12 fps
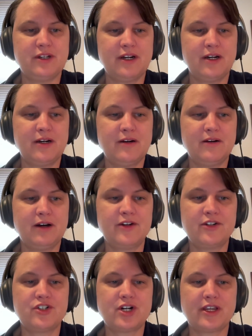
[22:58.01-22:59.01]

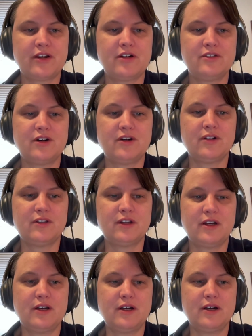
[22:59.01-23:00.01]
under TRICARE Adult
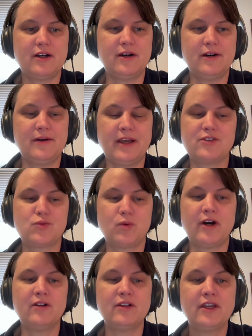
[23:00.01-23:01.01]
as
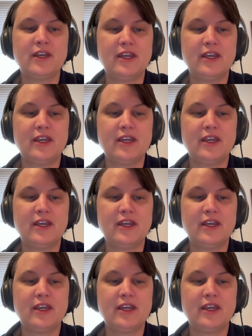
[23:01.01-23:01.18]
well.